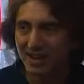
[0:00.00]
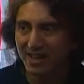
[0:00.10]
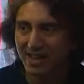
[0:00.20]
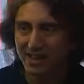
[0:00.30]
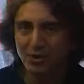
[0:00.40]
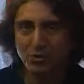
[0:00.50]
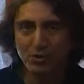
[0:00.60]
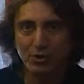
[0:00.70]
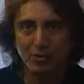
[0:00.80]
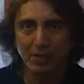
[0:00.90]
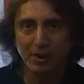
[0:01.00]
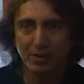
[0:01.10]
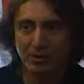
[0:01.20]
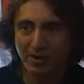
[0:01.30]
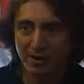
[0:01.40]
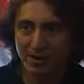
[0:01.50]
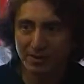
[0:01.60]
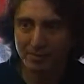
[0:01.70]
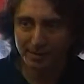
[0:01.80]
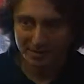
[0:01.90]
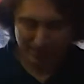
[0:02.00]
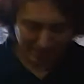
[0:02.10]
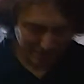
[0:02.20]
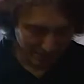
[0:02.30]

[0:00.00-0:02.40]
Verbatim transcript: got he had a nuclear powered heart, I believe.